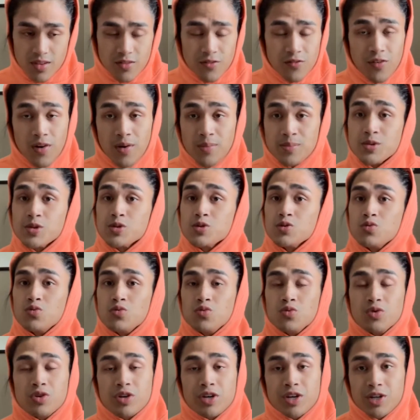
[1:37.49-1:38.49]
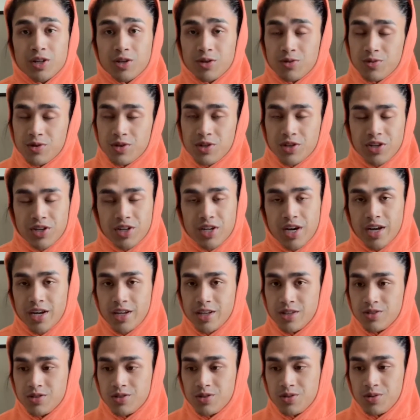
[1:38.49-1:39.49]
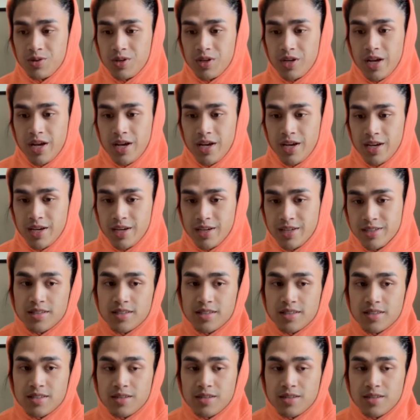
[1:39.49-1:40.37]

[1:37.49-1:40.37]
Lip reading: if I'm just really not into it, and